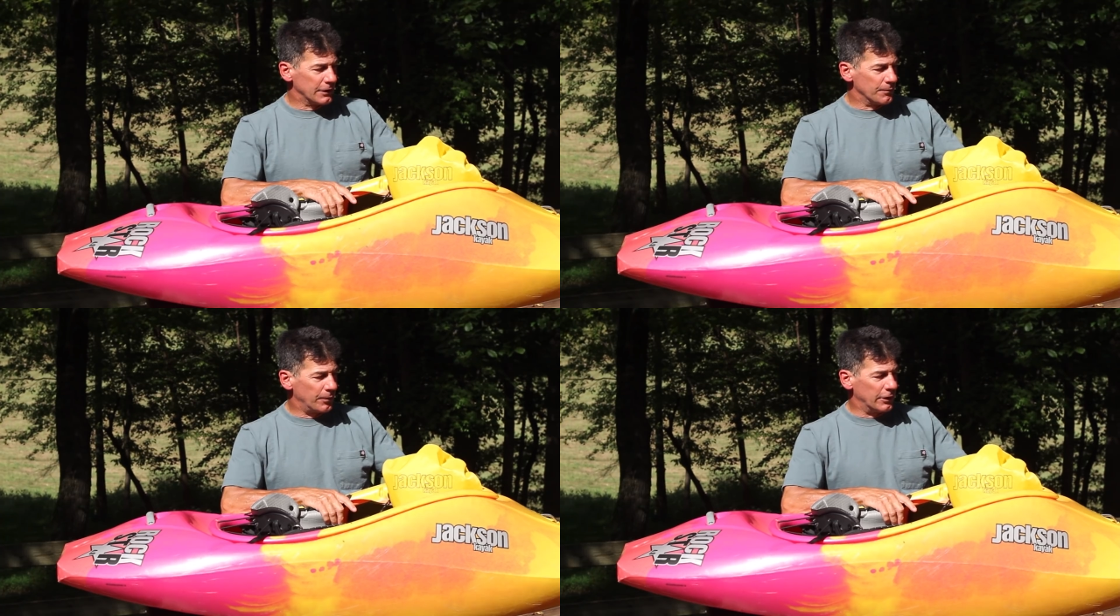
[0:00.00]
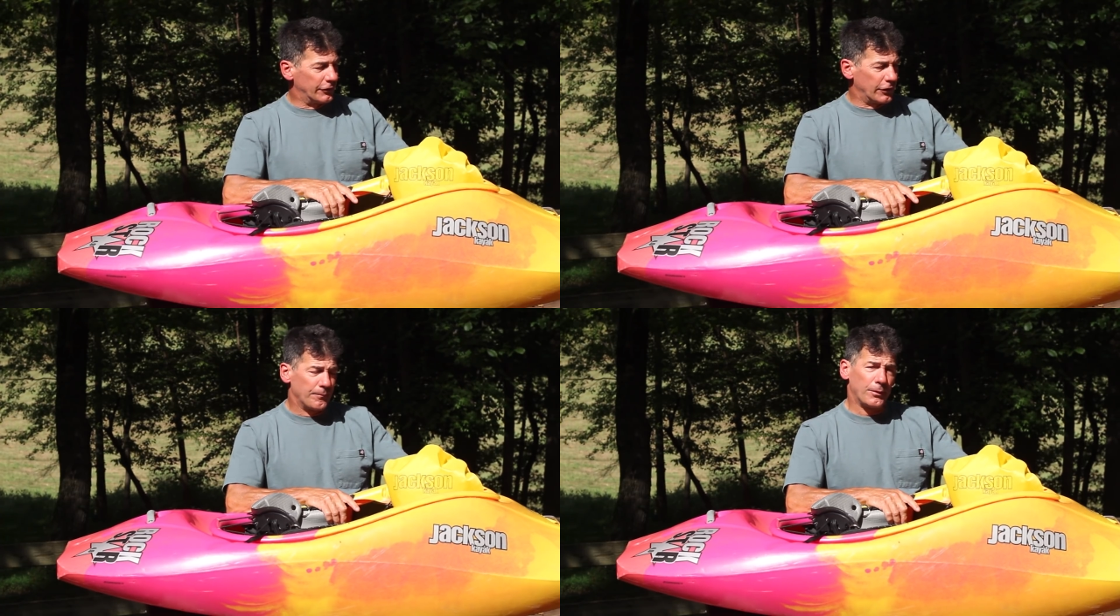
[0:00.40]
Pretty
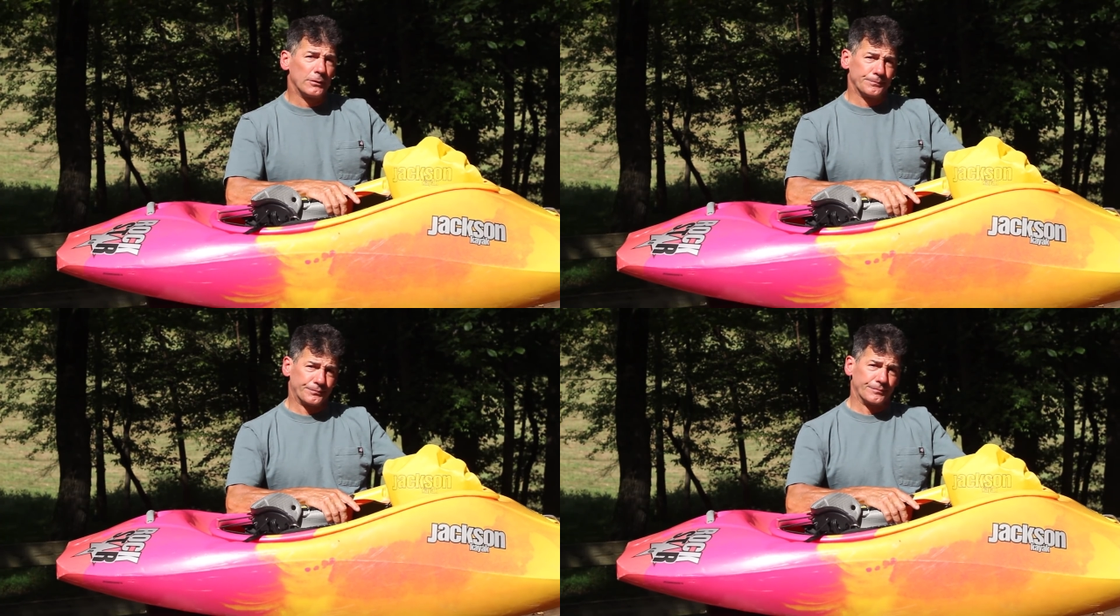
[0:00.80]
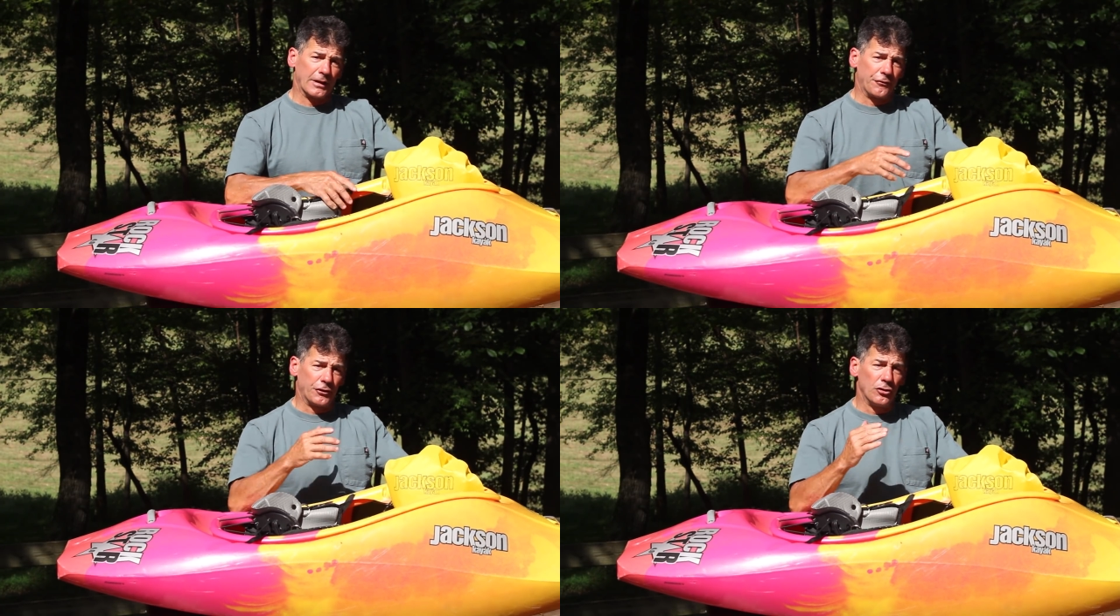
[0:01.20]
simple.
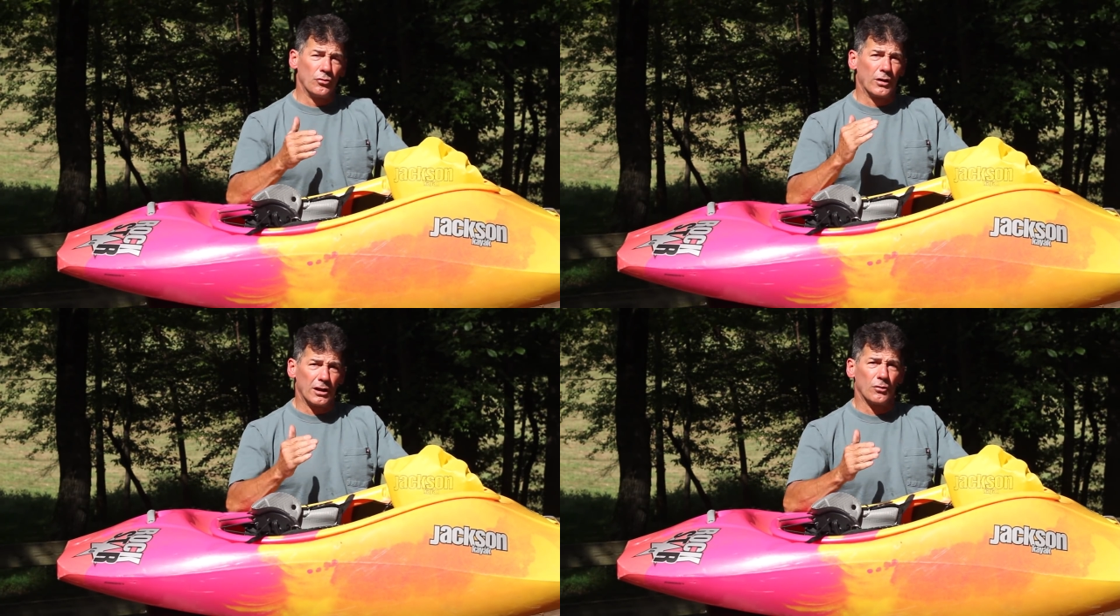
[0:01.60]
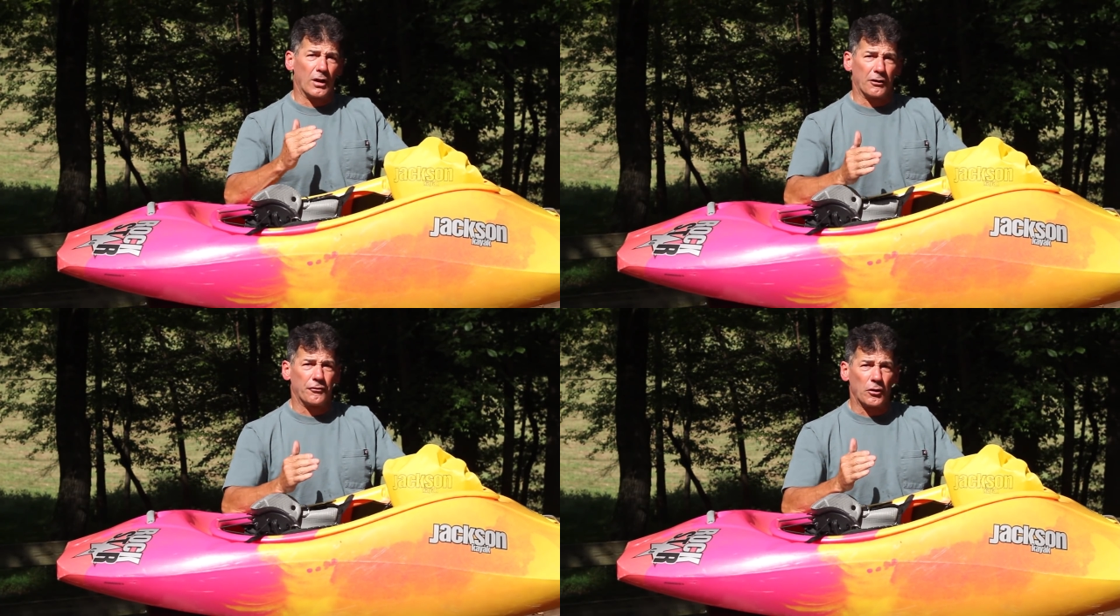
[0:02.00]
If you really
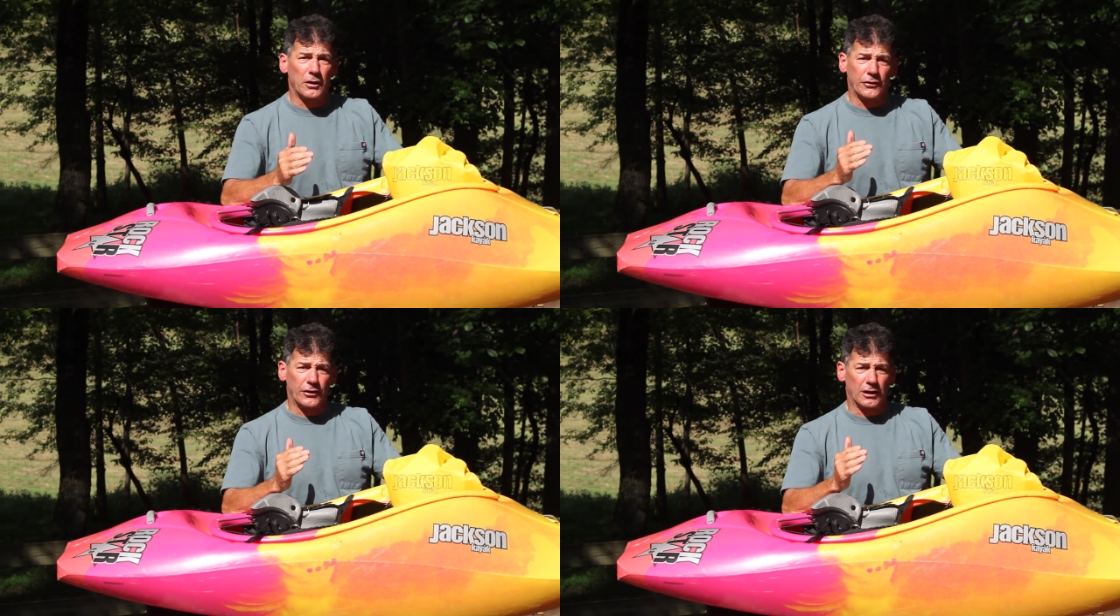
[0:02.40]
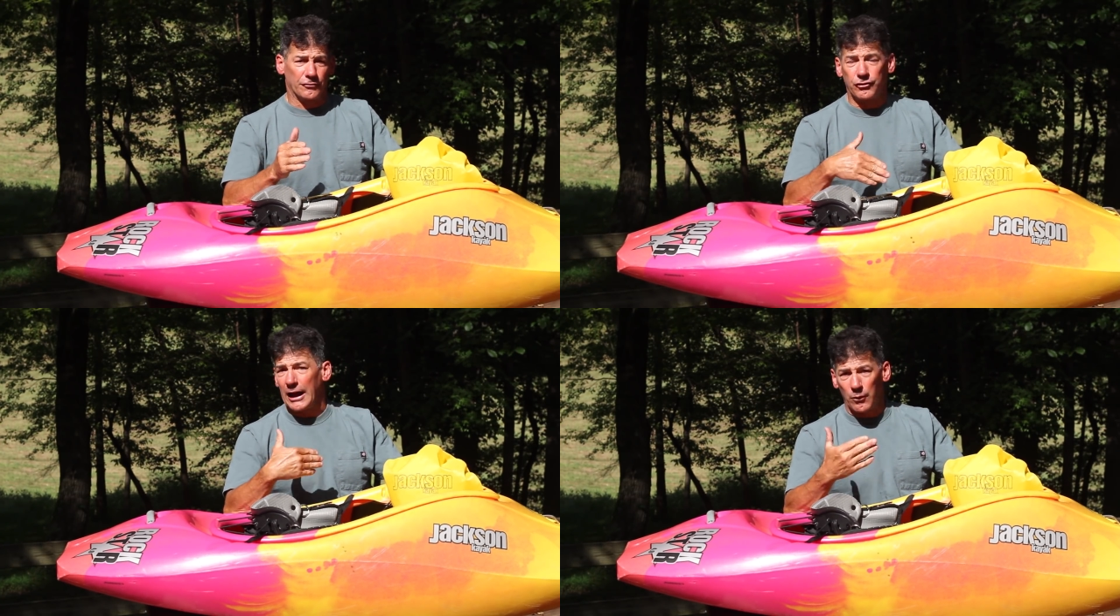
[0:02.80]
want to focus on
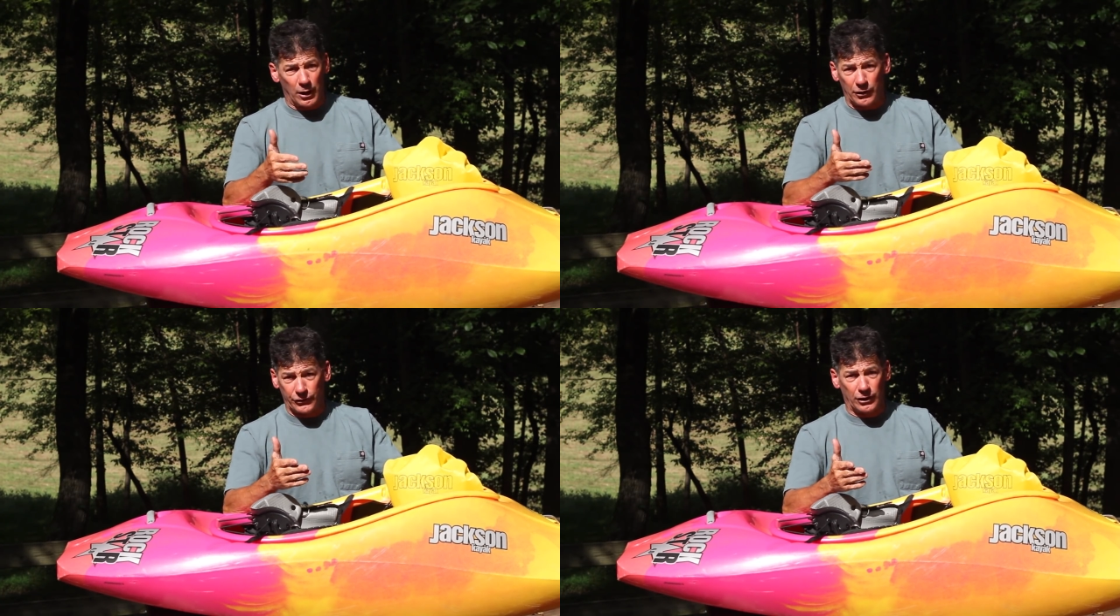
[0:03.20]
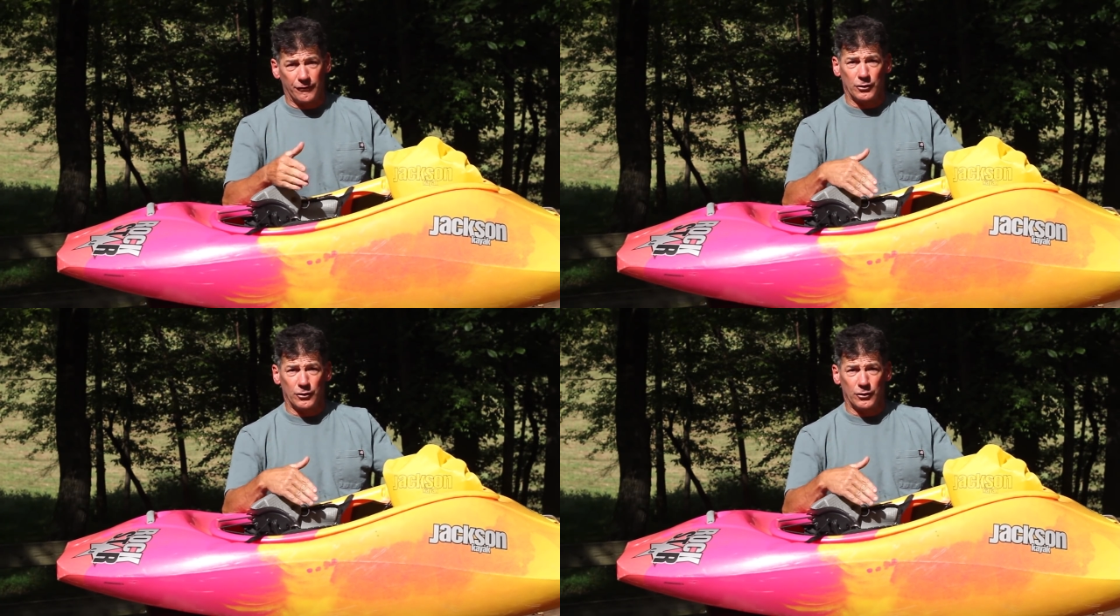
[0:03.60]
flat water stuff,